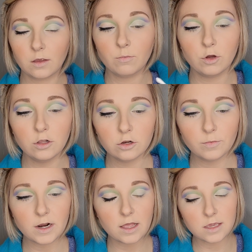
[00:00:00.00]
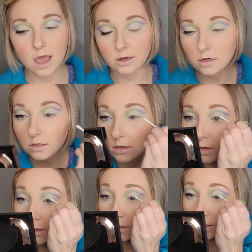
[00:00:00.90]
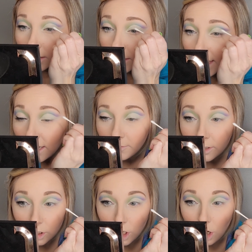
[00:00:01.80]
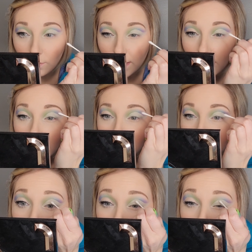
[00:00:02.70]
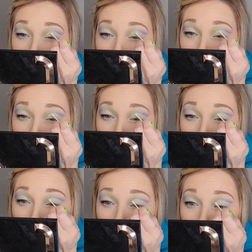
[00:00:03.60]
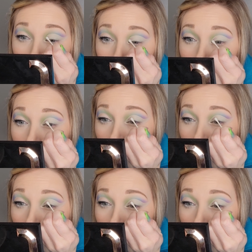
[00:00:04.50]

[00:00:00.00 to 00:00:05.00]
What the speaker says: Put a little bit on the end, and now I'm gonna go in and remove